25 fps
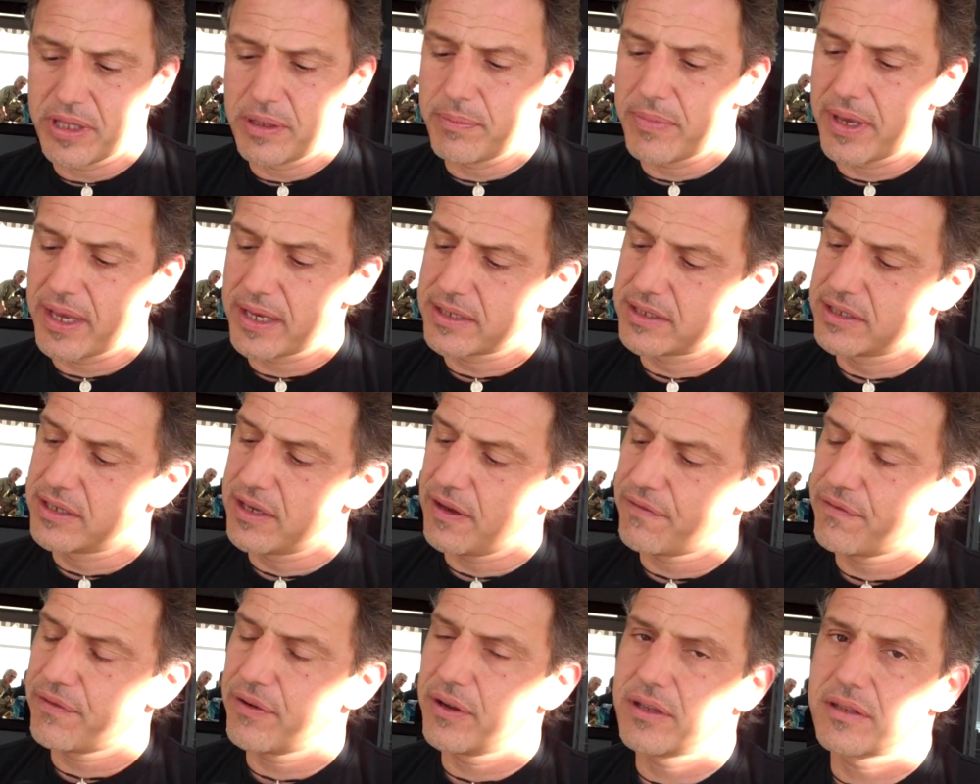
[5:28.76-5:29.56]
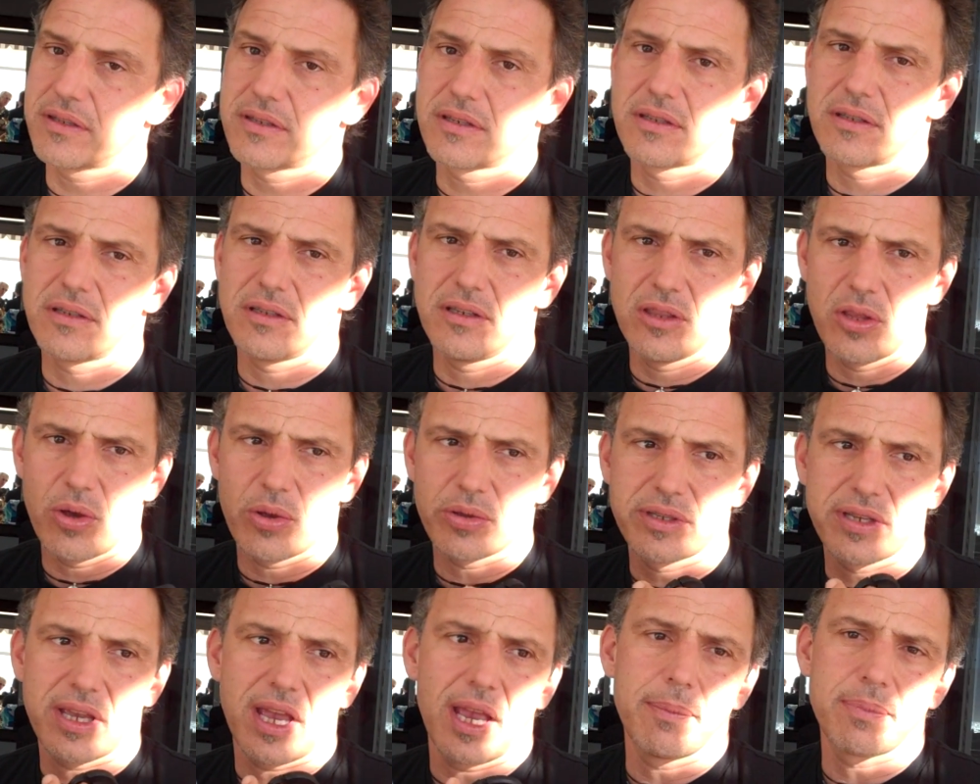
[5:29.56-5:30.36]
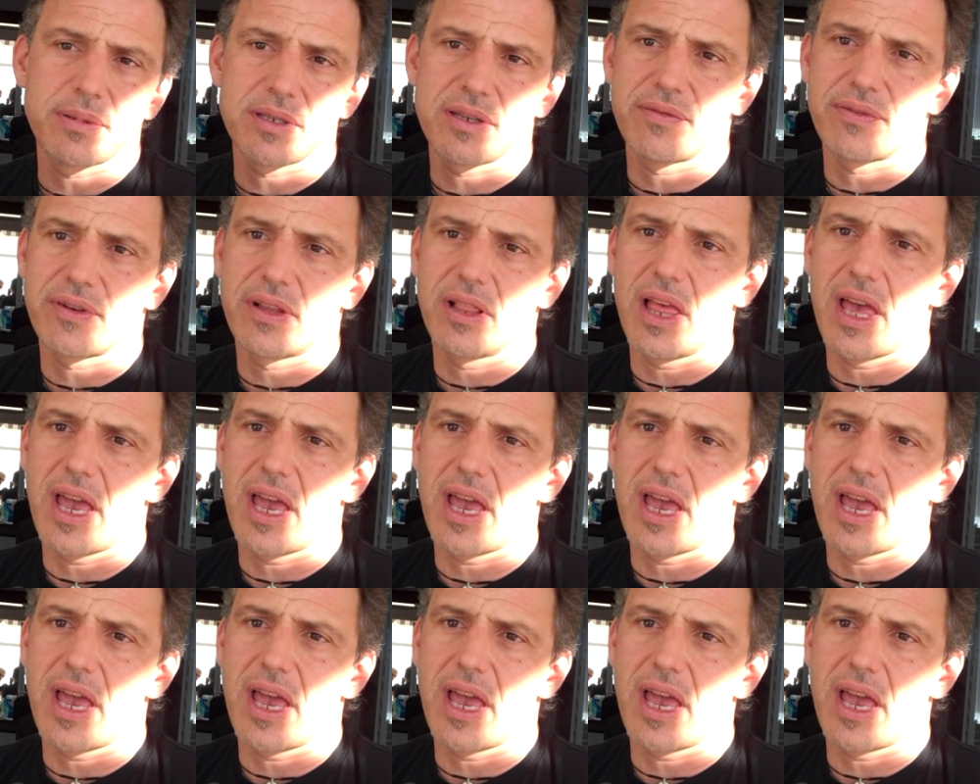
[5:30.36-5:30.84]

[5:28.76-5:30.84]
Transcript: different, types of glass.